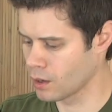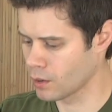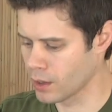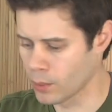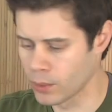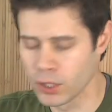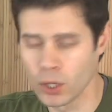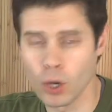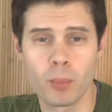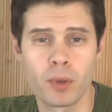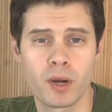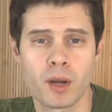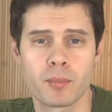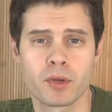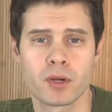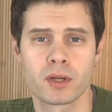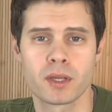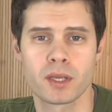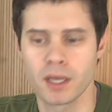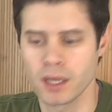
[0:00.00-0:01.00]
Alright, when you open
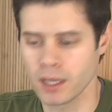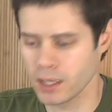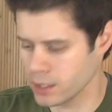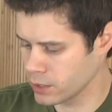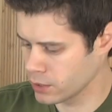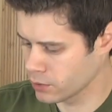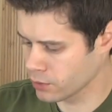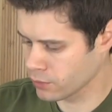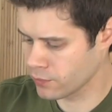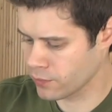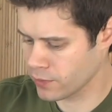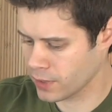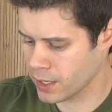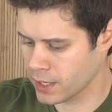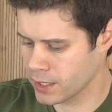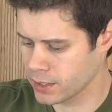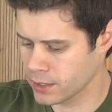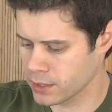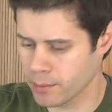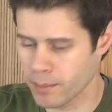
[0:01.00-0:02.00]
up your kit, you'll
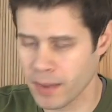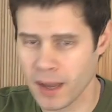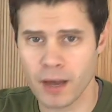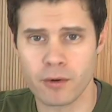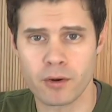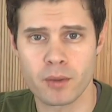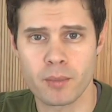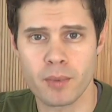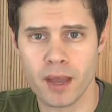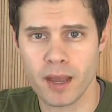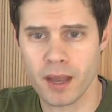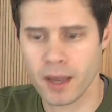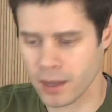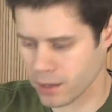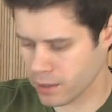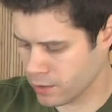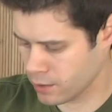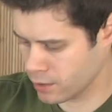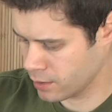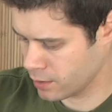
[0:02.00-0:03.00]
find a battery
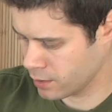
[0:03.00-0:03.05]
pack,